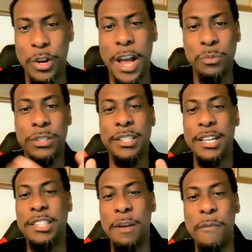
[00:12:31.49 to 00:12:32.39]
You guys want to say
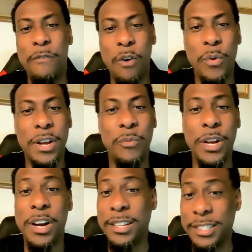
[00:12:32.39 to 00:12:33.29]
anything before we,
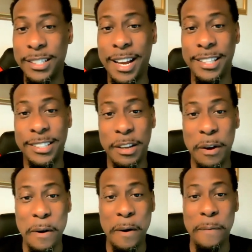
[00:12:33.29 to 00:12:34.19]
we cut tonight's
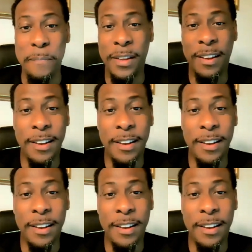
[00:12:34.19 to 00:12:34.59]
uh, um,